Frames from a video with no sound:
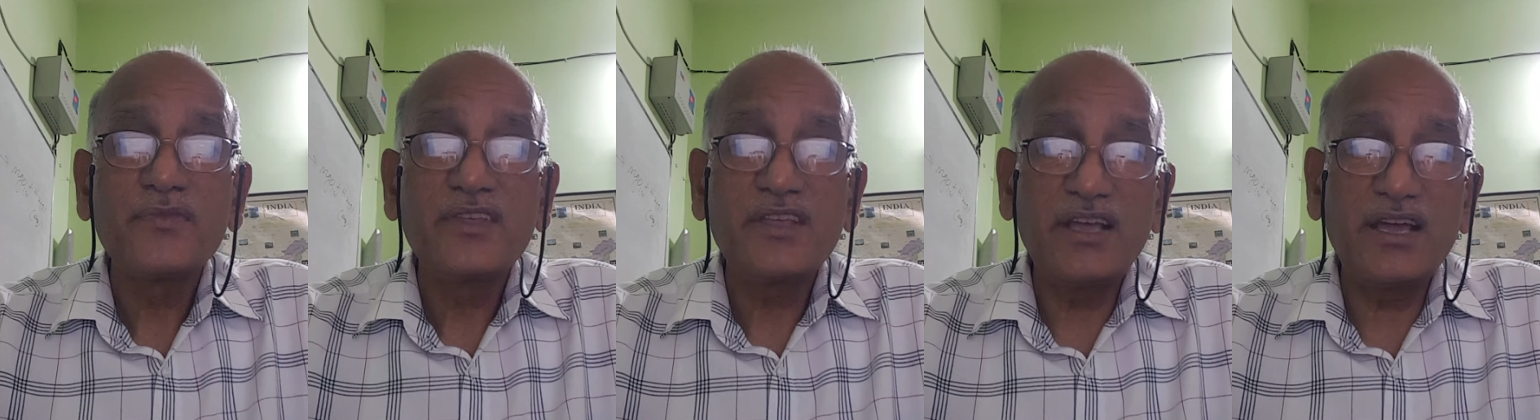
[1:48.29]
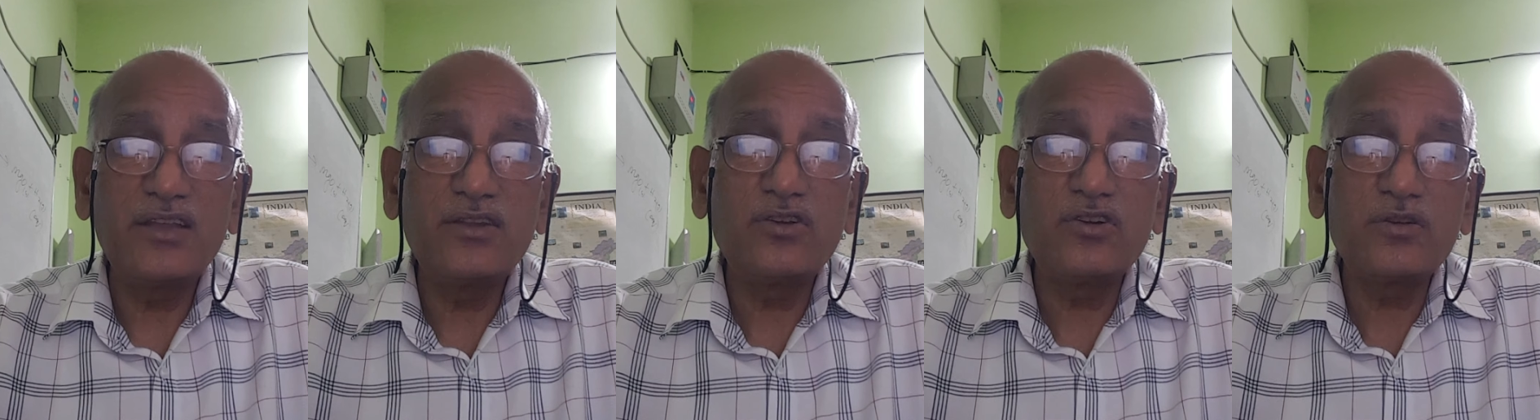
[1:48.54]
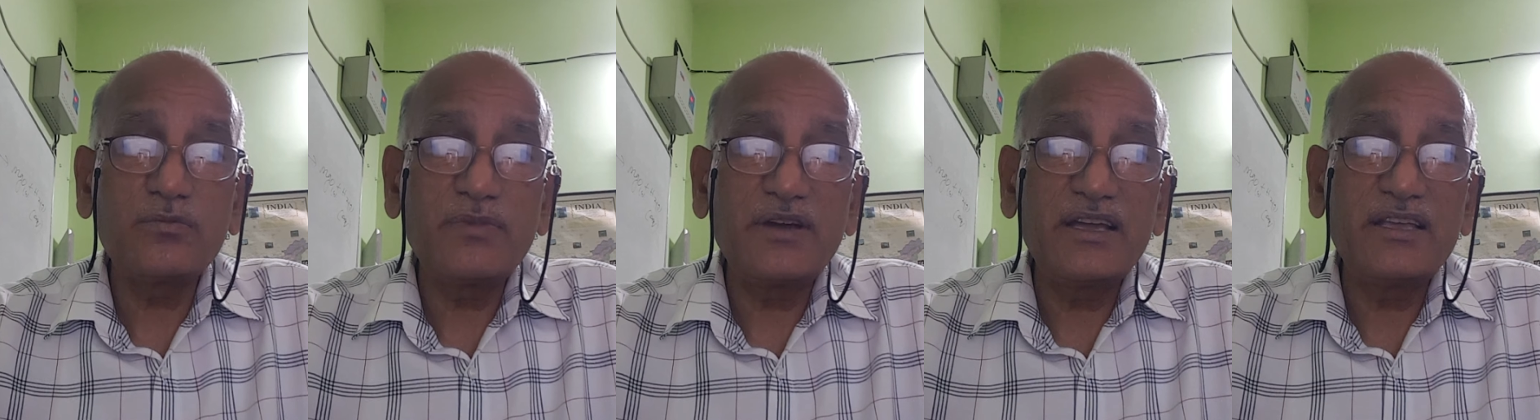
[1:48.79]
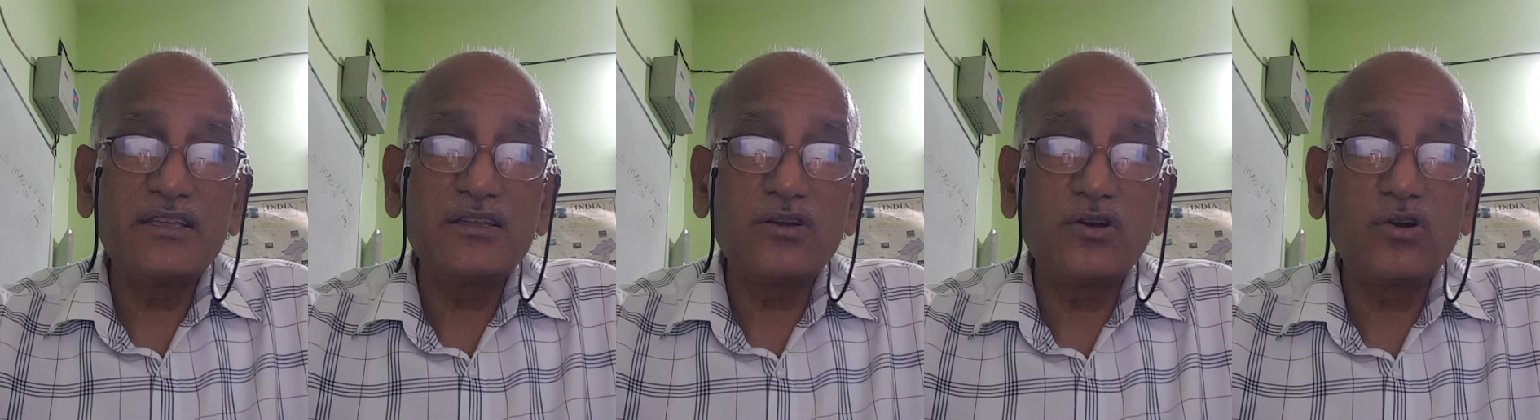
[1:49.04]
cannot
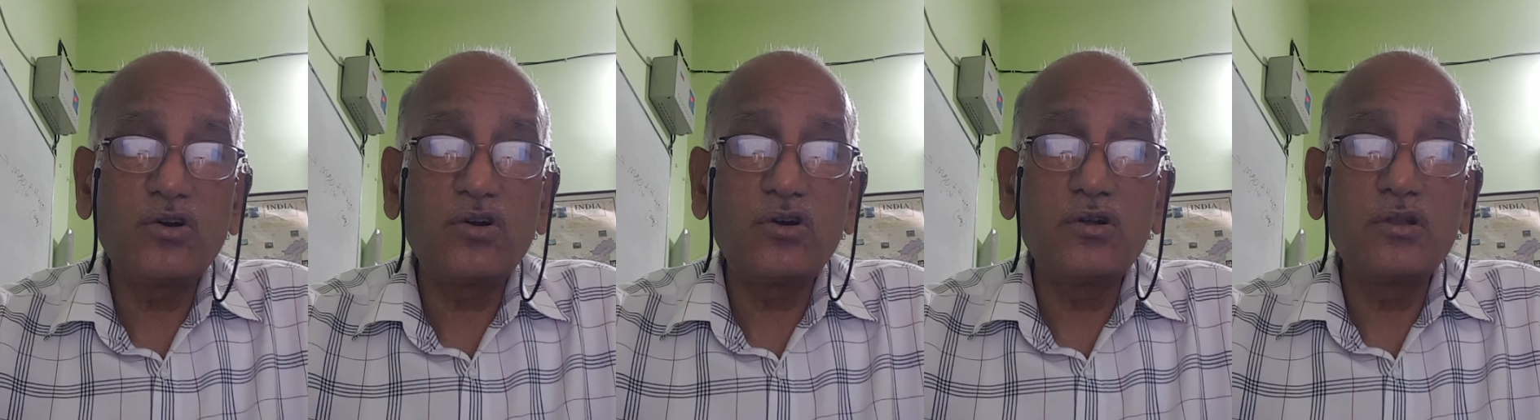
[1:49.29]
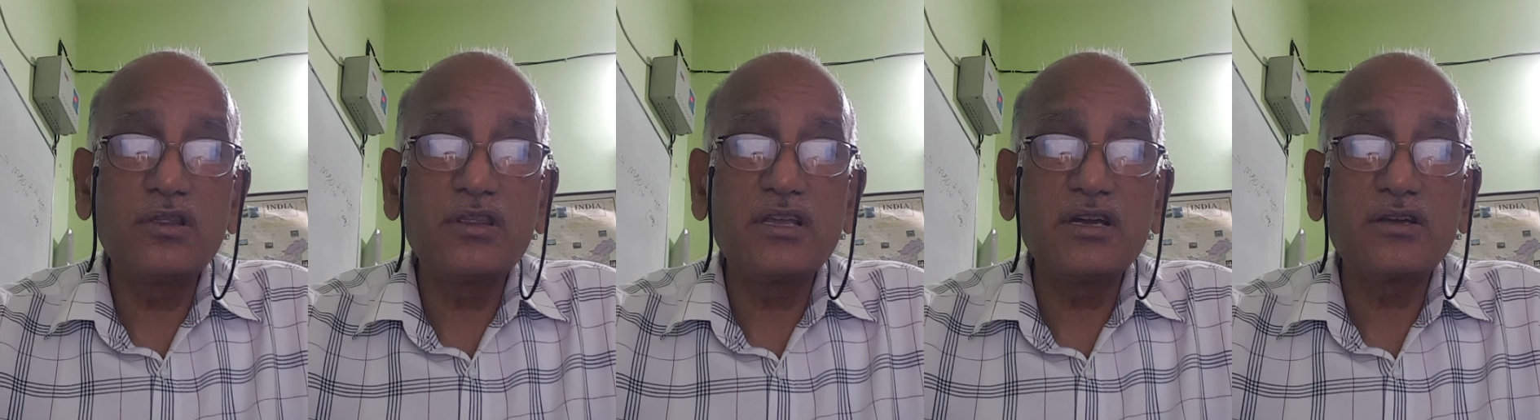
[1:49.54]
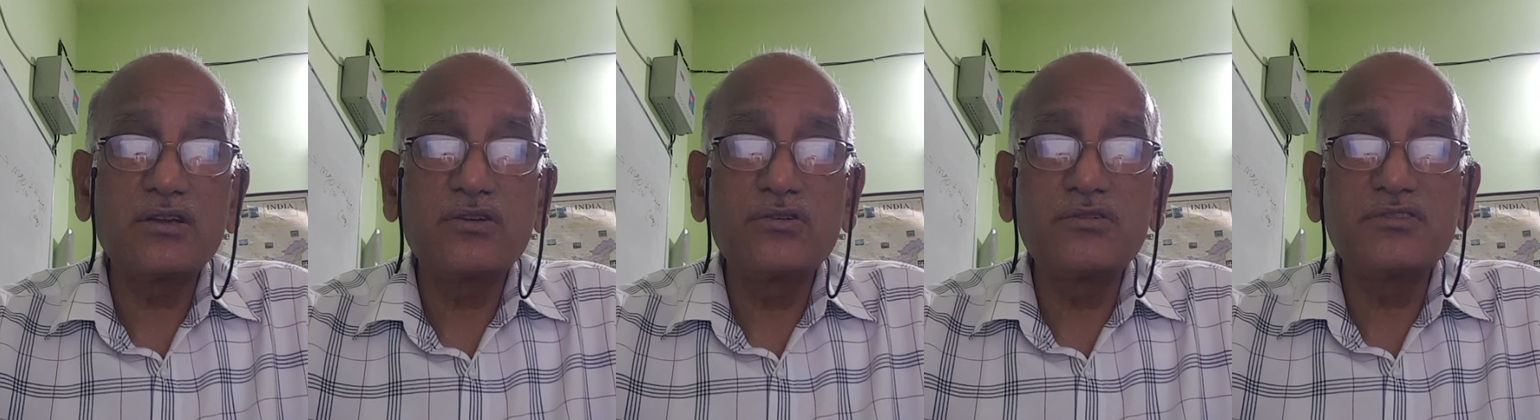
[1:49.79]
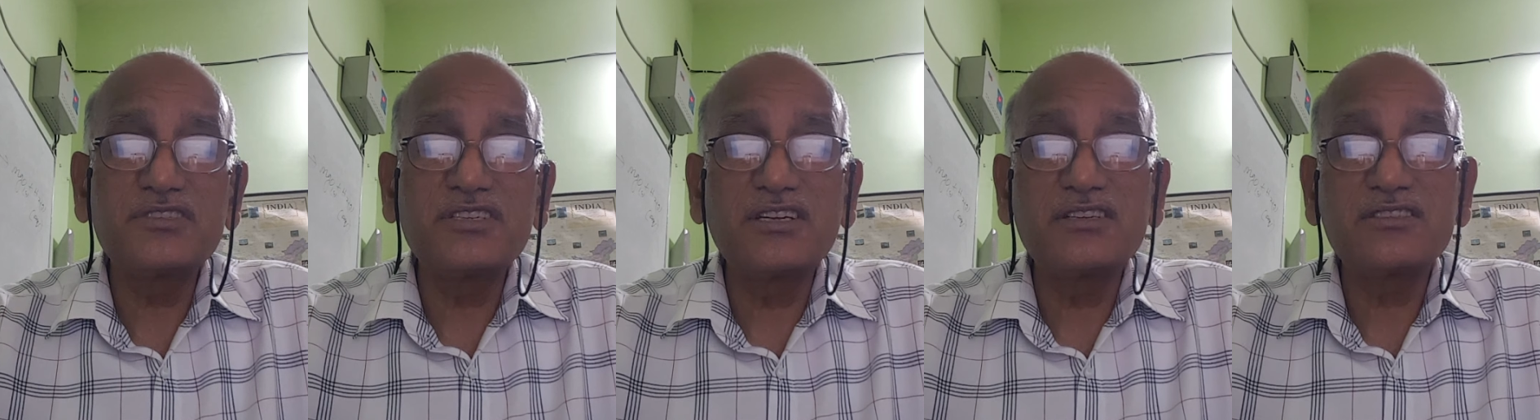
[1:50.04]
buy all the
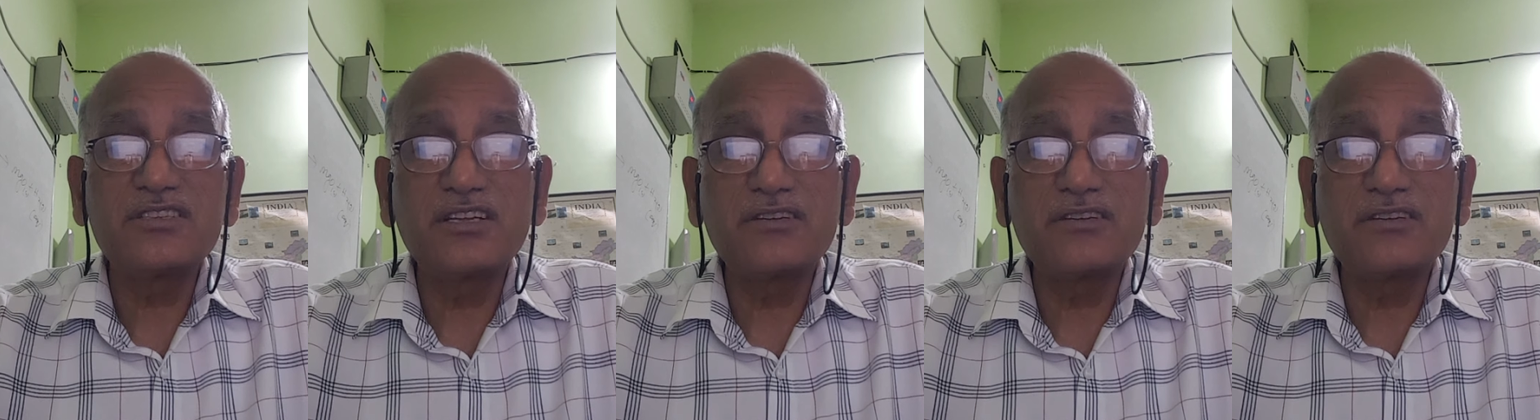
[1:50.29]
goods and